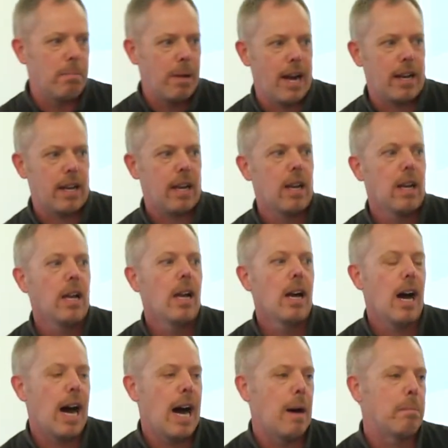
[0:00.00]
but
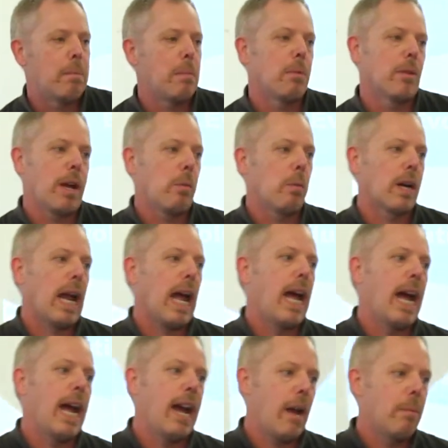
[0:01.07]
um, people that were
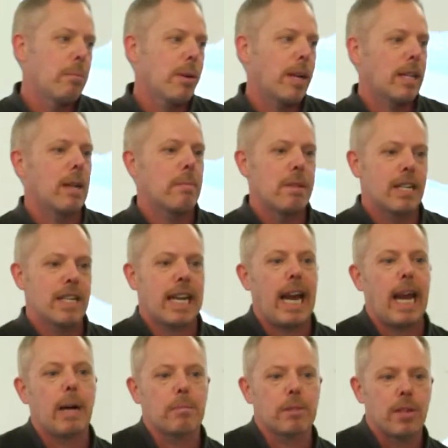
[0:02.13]
gay and putting them into
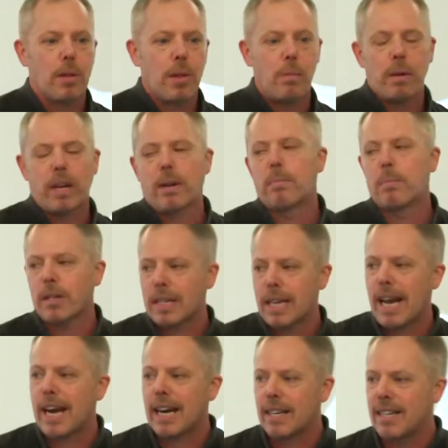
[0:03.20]
camps so that we could
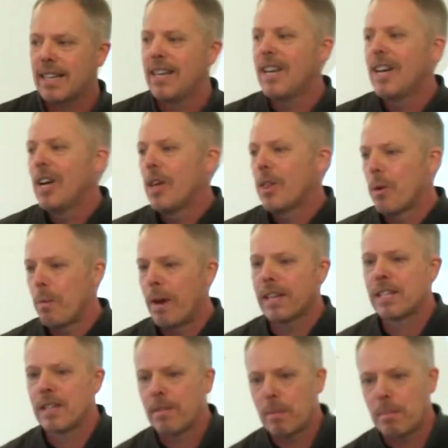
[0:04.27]
protect the
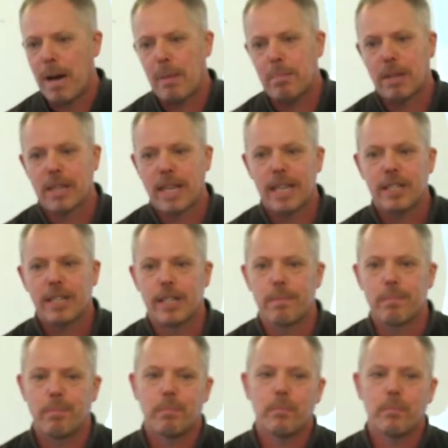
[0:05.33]
rest of the population.